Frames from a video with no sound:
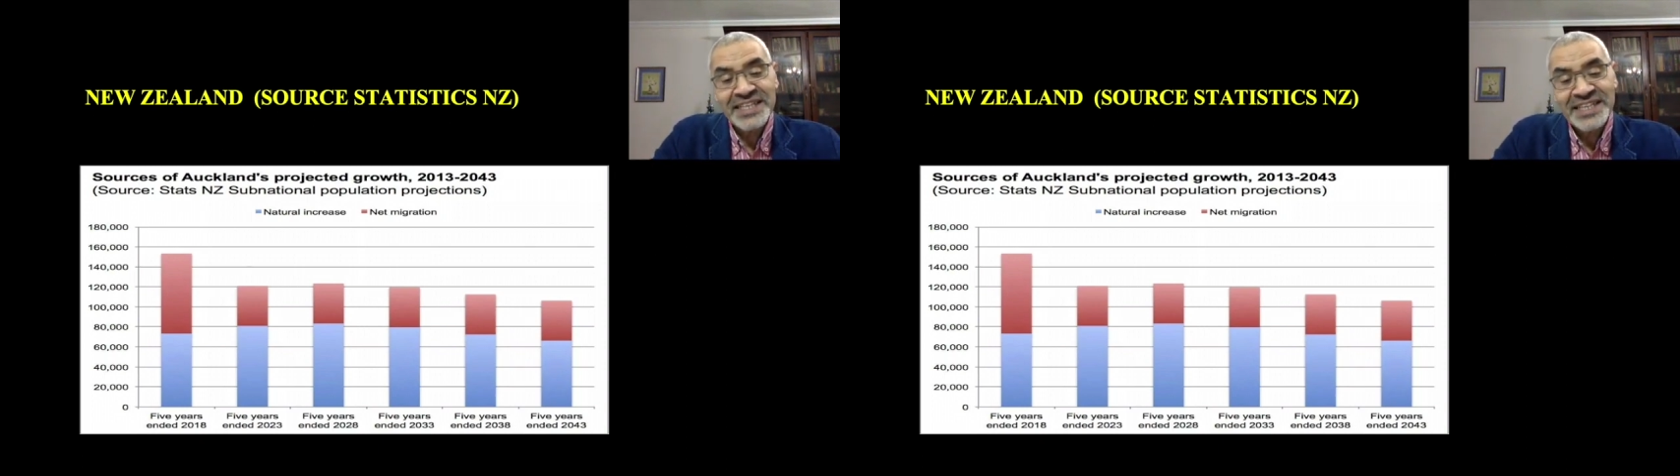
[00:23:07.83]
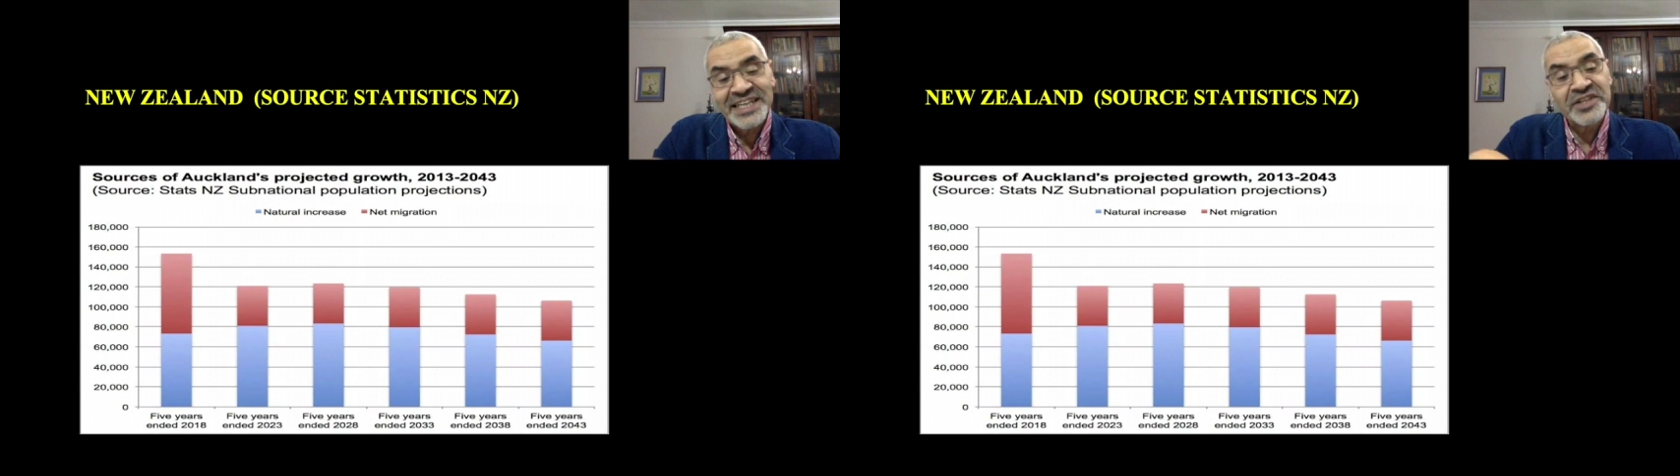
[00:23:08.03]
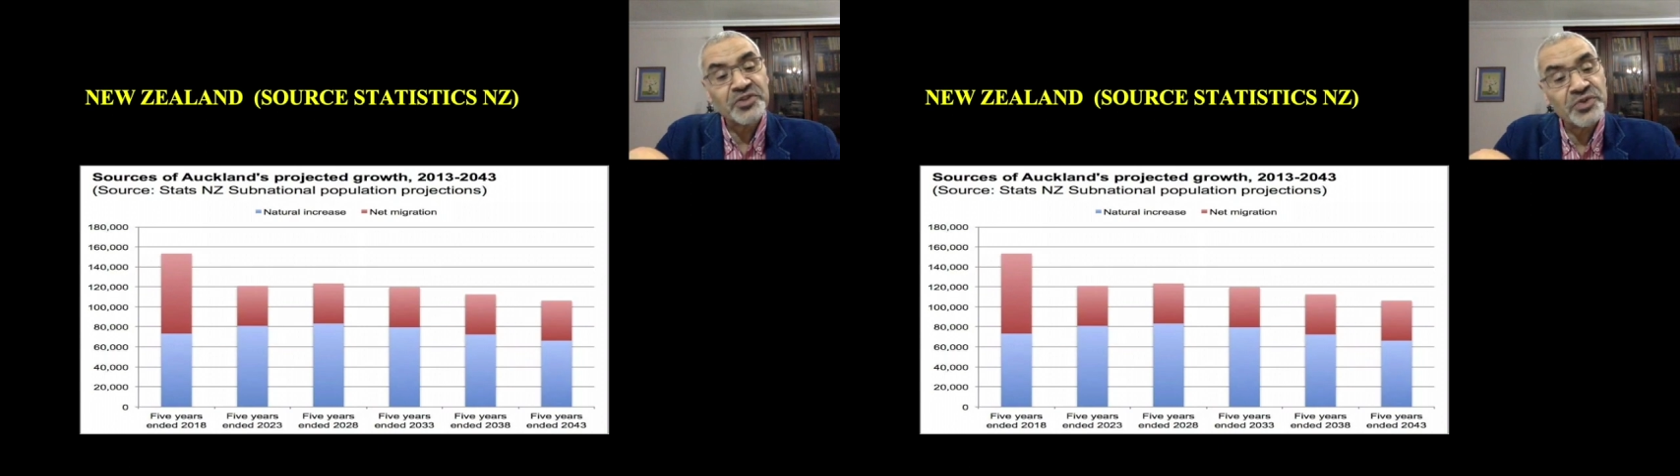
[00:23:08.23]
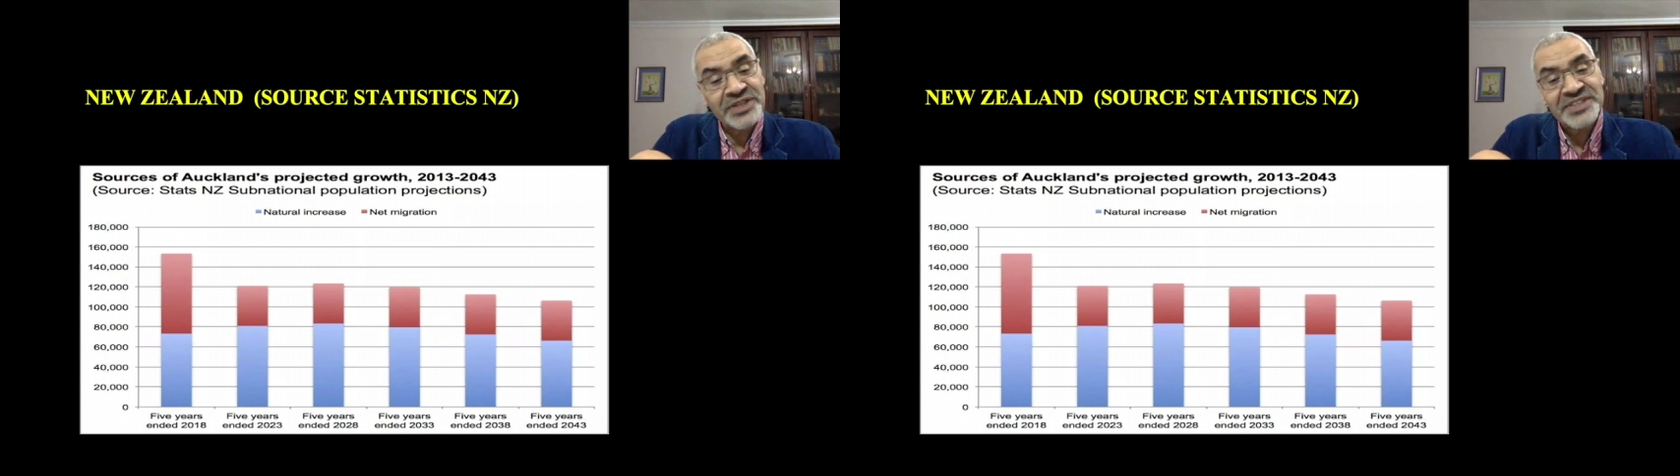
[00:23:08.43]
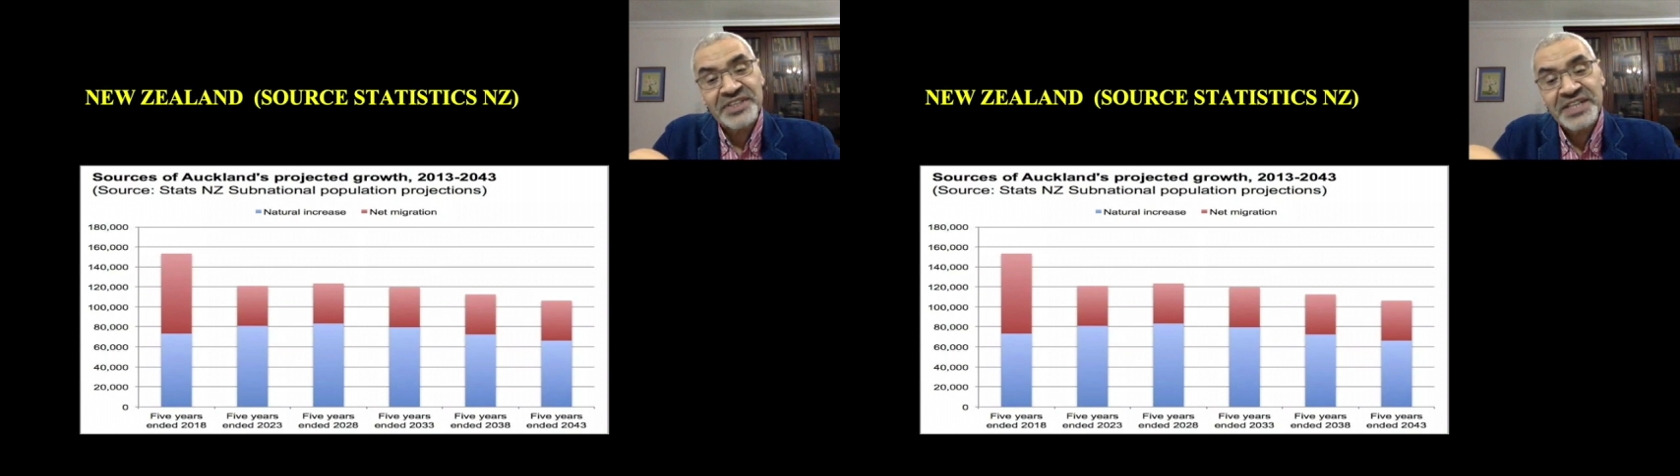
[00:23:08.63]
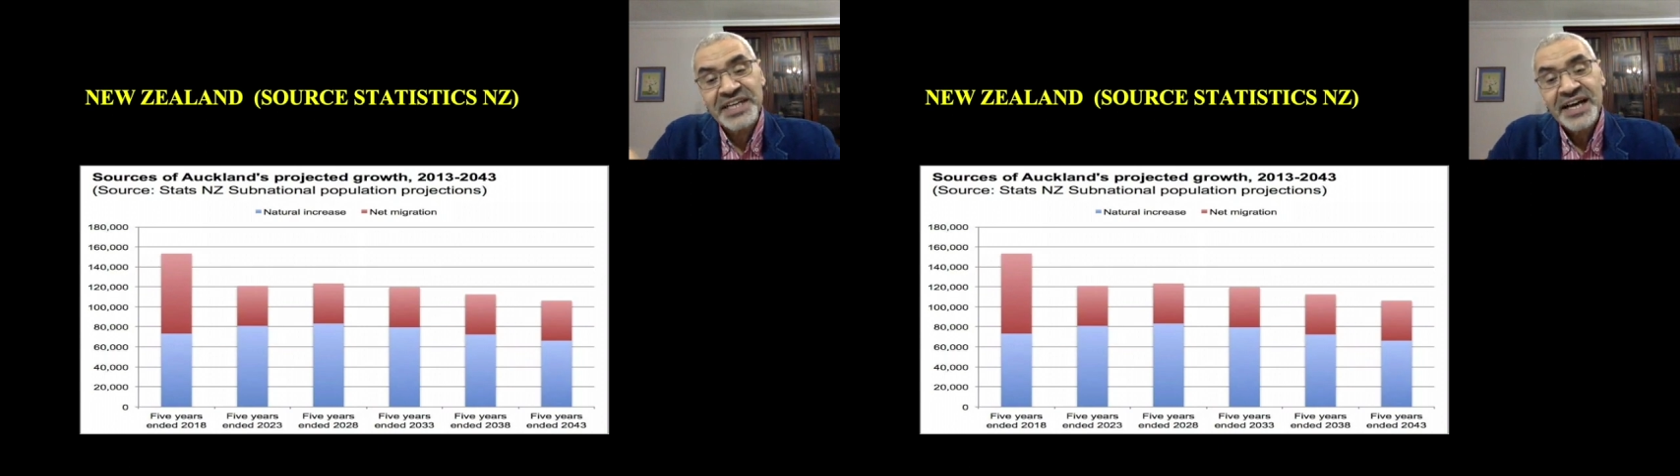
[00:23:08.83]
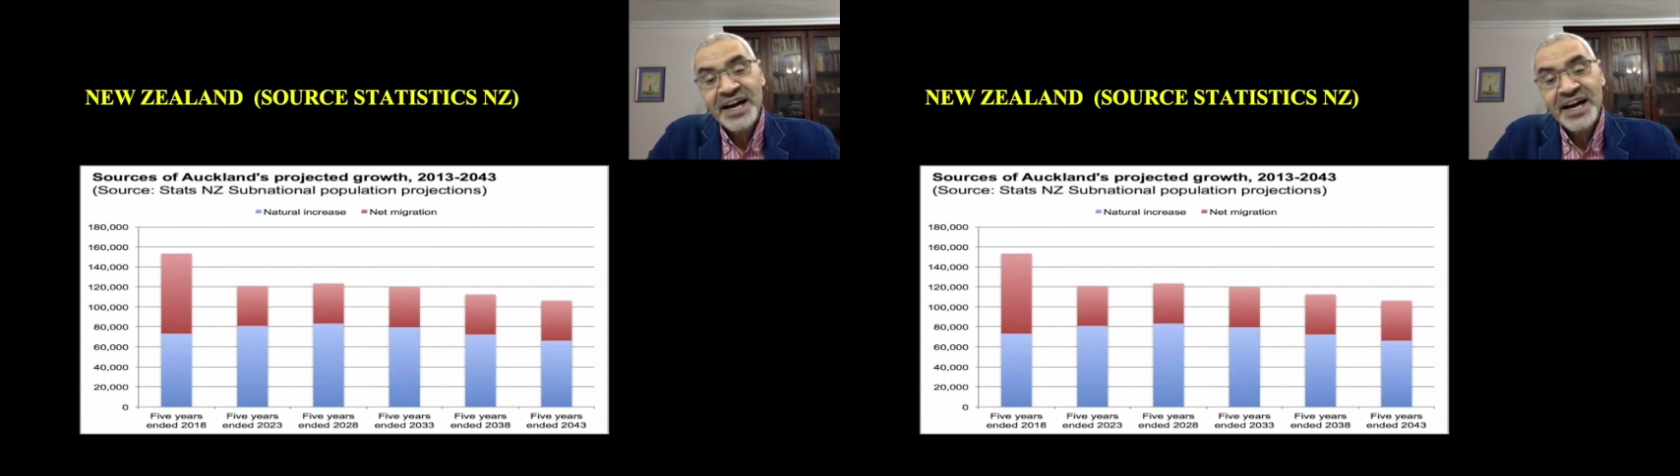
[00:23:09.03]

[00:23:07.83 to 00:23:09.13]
till year 2003,